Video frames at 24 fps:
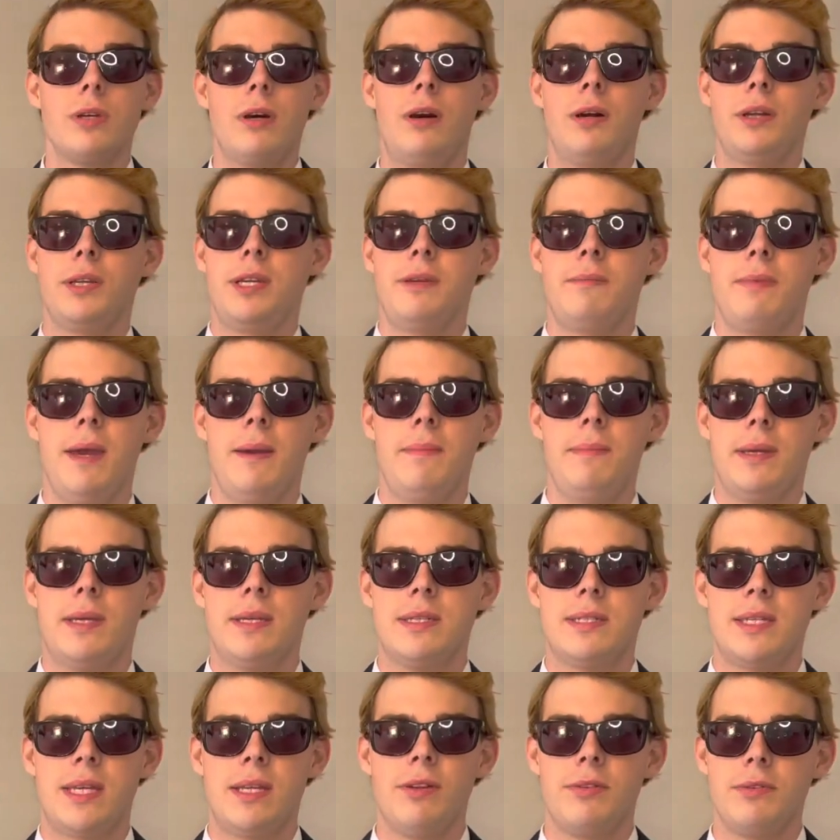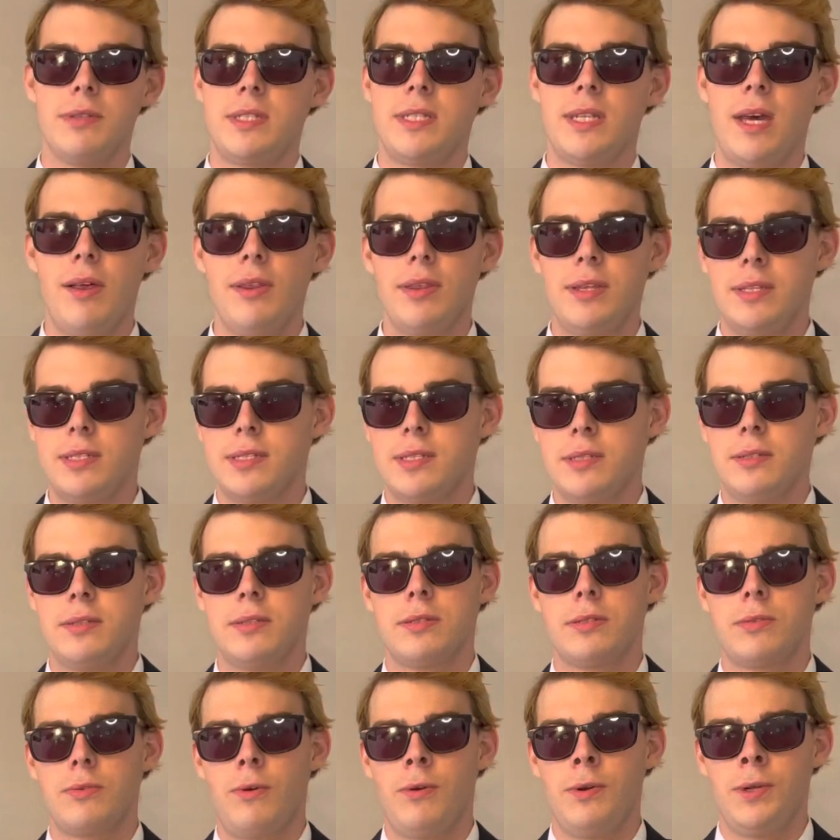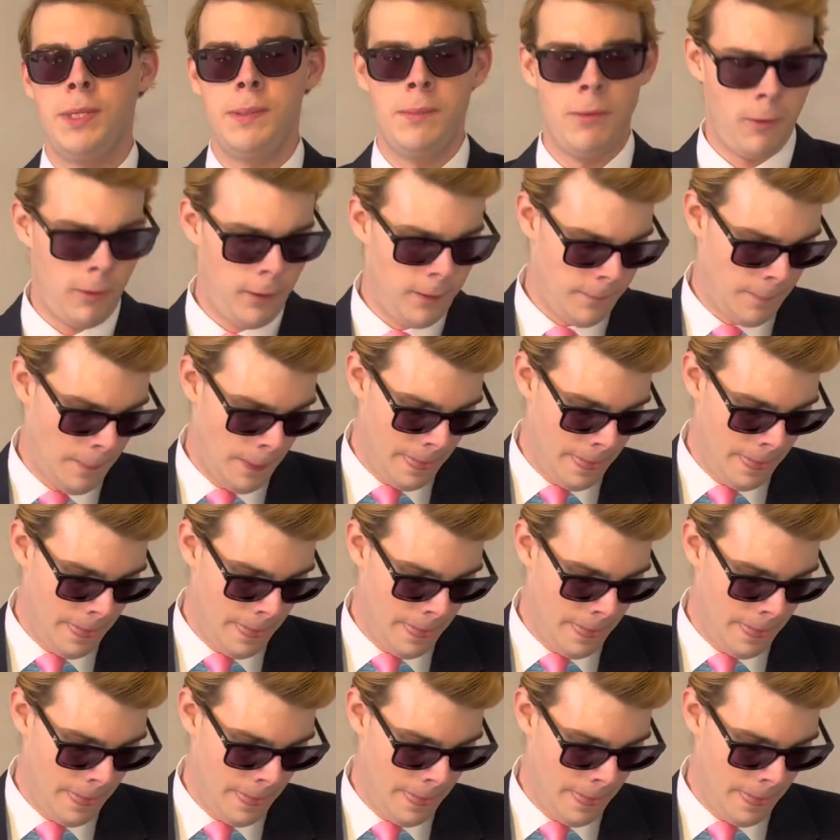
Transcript: on eBay because they don't sell these in the store anymore.